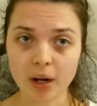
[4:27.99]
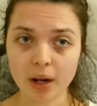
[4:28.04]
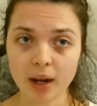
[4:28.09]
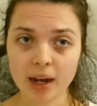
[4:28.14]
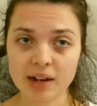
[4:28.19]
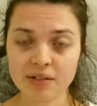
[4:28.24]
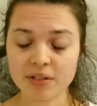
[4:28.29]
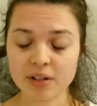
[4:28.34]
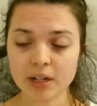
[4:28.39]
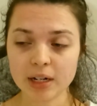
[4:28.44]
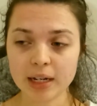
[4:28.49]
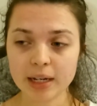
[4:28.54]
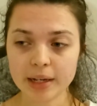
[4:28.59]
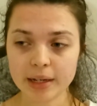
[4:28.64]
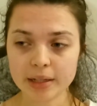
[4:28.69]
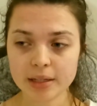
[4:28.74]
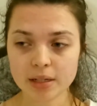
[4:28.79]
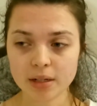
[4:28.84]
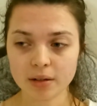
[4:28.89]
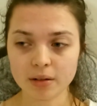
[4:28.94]
I haven't
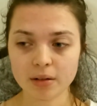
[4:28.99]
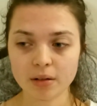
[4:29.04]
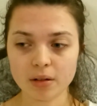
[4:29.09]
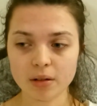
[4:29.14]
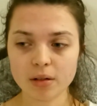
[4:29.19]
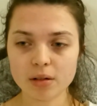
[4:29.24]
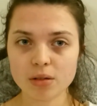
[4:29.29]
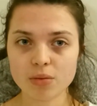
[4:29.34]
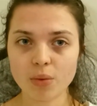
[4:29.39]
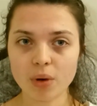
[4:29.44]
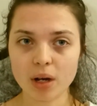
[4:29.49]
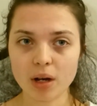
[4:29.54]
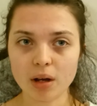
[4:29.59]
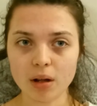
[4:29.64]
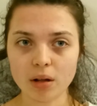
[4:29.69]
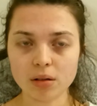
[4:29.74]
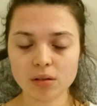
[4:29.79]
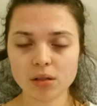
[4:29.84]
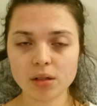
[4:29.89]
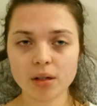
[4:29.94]
eaten as
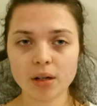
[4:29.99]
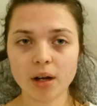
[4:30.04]
well.